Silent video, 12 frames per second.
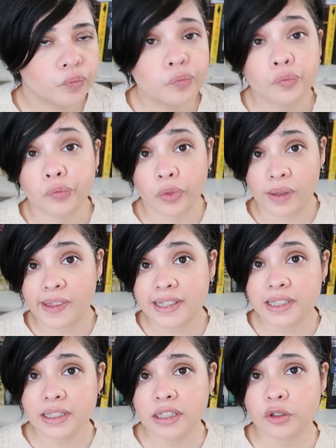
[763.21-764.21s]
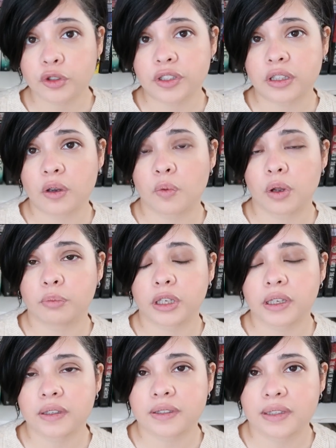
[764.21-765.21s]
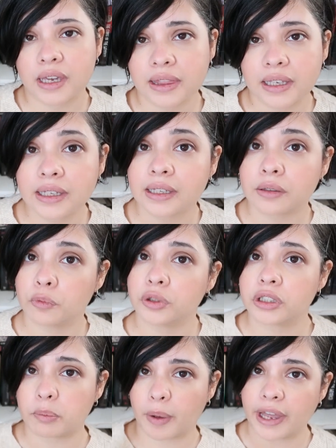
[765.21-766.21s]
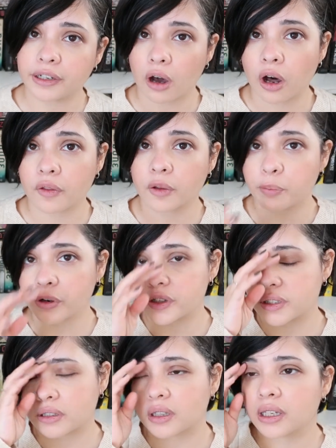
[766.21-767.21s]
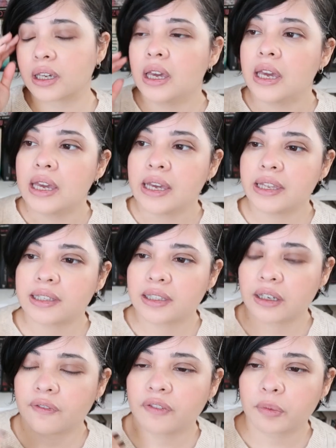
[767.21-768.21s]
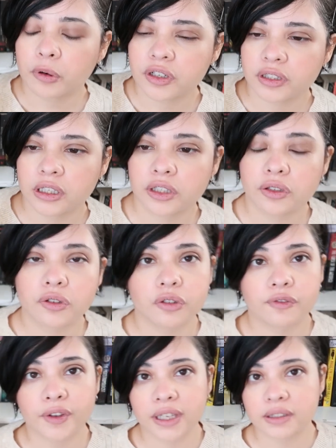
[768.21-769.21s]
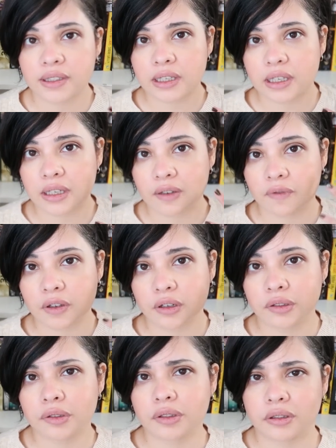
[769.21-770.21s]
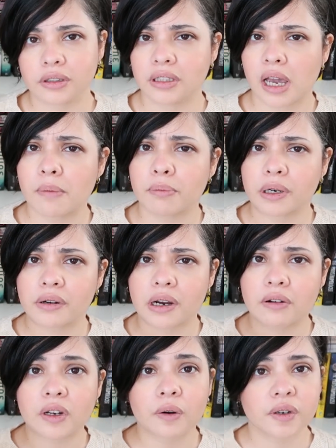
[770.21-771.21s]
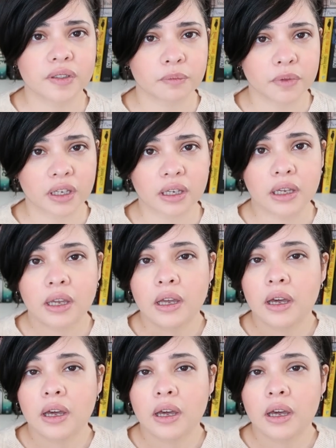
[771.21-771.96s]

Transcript: That's an interesting one, because I think it would depend on the person. Like, if the person is used to fantasy, if they're used to contemporary or something.